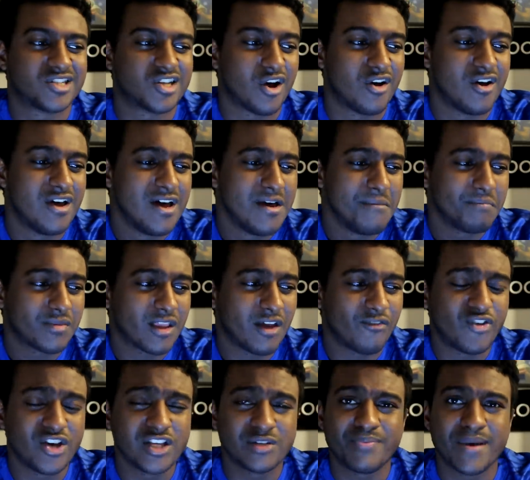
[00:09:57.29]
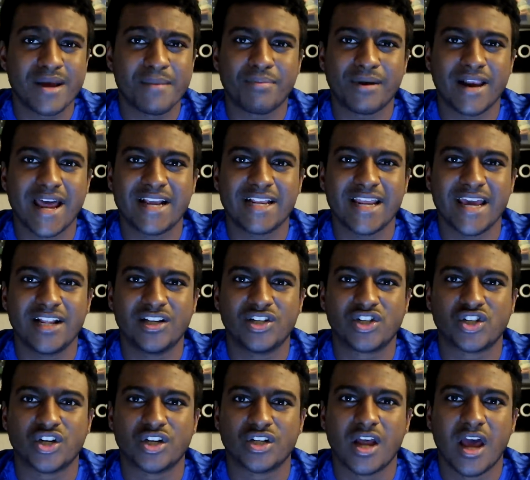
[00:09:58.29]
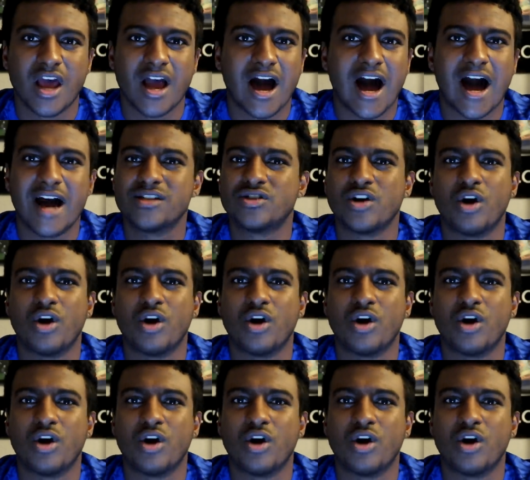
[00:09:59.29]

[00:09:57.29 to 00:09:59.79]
So if he's being played injured, I